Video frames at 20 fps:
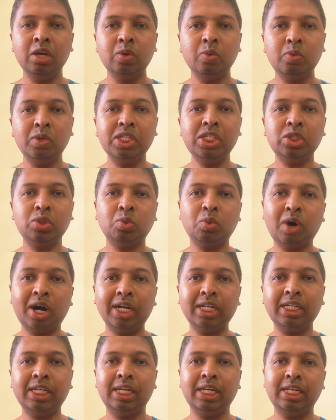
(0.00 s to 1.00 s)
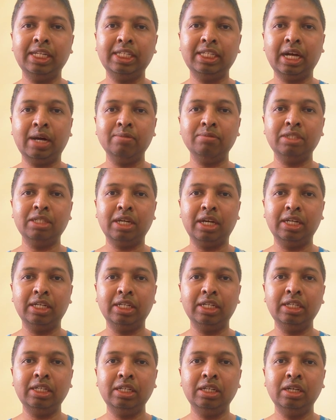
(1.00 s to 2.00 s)
which quartile it comes
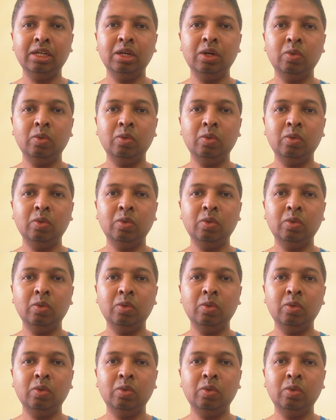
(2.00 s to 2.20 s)
under,